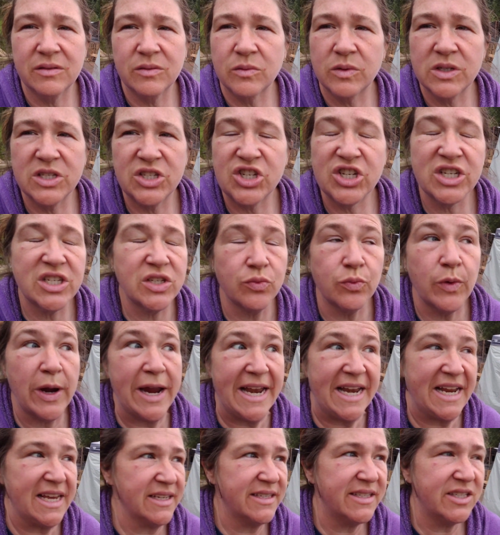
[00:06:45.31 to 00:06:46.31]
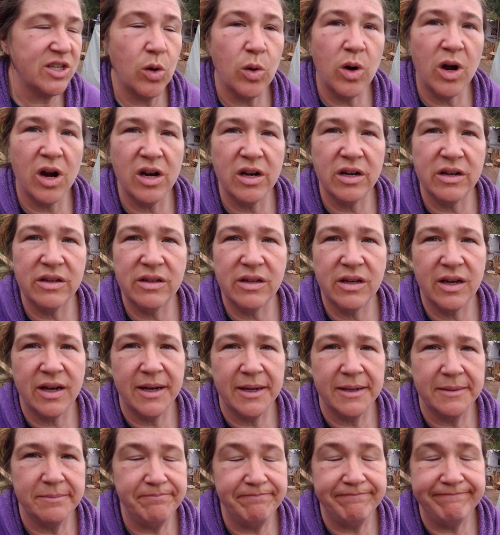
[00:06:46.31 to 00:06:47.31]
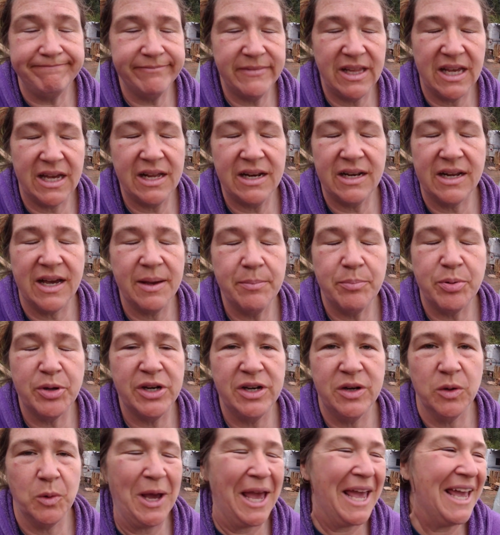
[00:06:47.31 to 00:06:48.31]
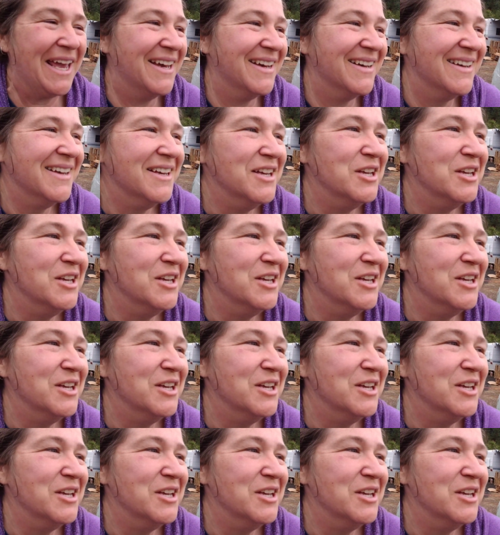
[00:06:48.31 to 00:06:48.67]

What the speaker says: was just raining so hard that I put it away.